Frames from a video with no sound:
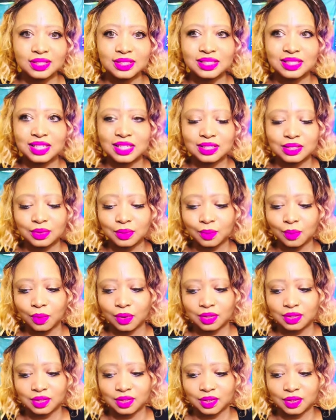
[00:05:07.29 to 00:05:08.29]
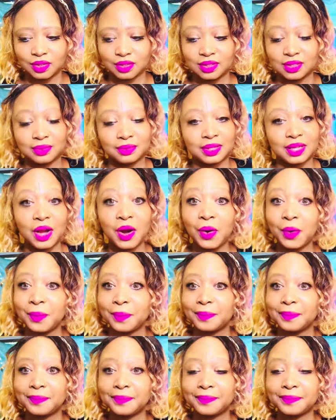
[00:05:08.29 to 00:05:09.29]
doesn't want her to be
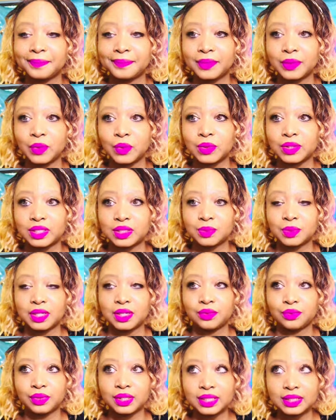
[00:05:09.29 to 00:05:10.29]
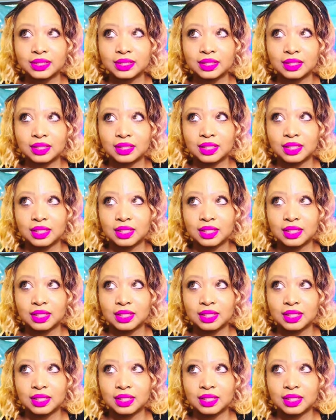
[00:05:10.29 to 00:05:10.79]
home, or doesn't want a reason